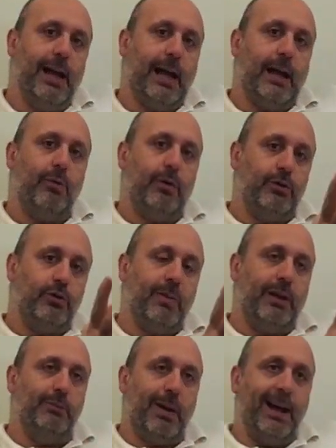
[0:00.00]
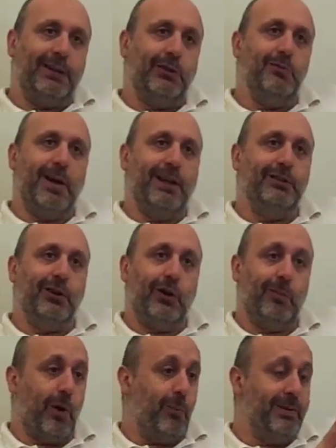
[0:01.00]
I went to my back to my
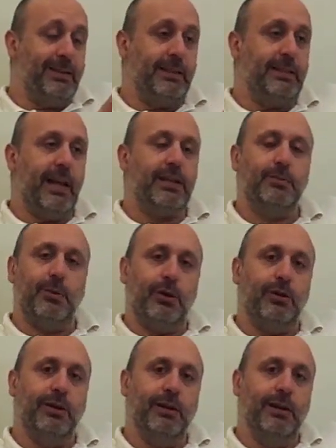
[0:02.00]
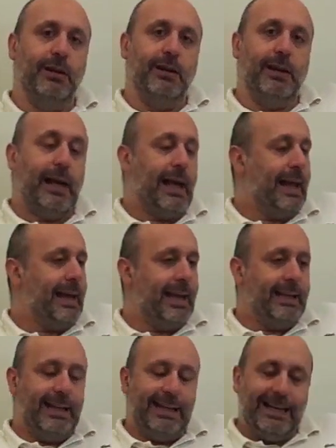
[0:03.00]
dorm, opened the textbook, and
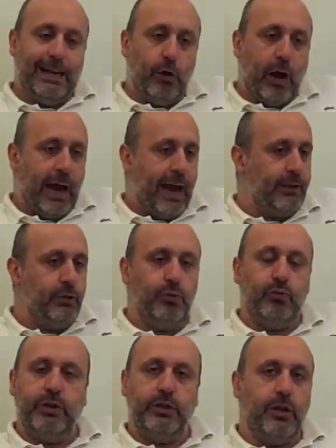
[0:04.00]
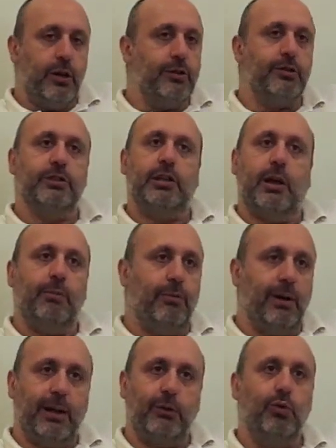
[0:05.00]
I had to read non-stop for
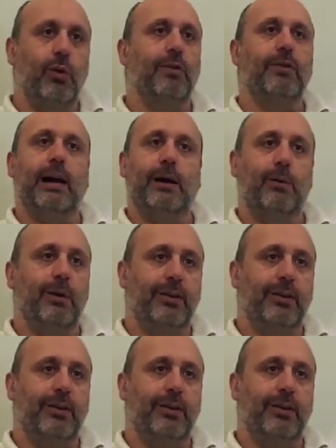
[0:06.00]
like 12 hours.